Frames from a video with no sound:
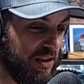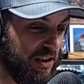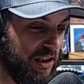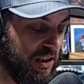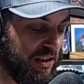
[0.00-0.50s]

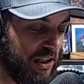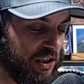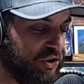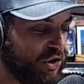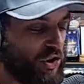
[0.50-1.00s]

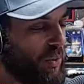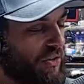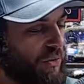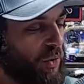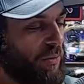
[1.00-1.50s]
you just don't
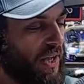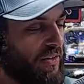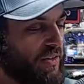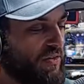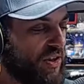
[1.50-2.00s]
want to throw him
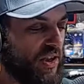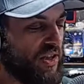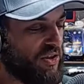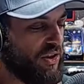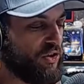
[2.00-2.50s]
out
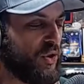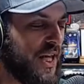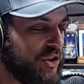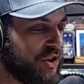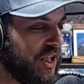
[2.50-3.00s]
into the
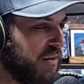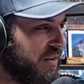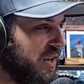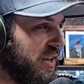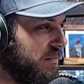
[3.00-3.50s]
trash can
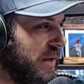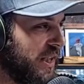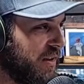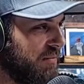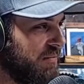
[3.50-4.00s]
and
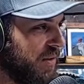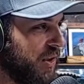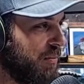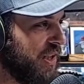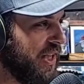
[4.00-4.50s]
make him,
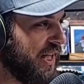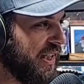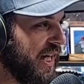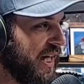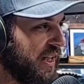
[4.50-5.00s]
be that
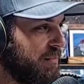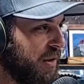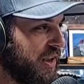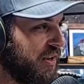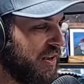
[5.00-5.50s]
guy,
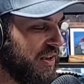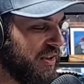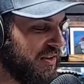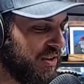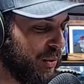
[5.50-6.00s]
be
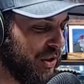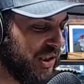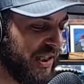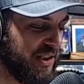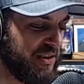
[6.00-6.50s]
to
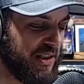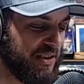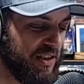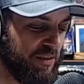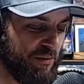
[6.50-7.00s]
his legacy and
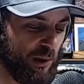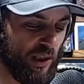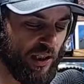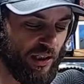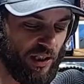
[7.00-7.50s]
stuff.
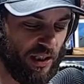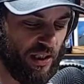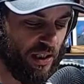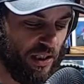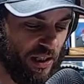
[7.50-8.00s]
But
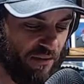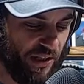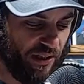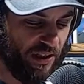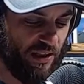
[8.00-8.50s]
if
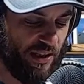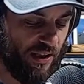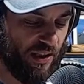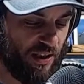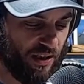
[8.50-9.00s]
they could
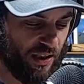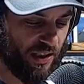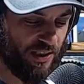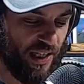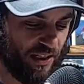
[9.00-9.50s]
tell us
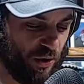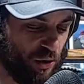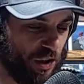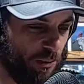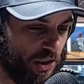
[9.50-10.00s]
exactly
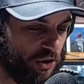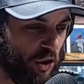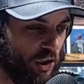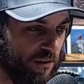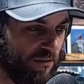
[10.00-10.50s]
who's going to be the
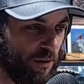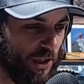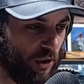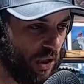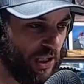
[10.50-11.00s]
starter from
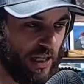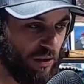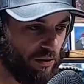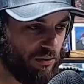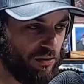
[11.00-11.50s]
here on out,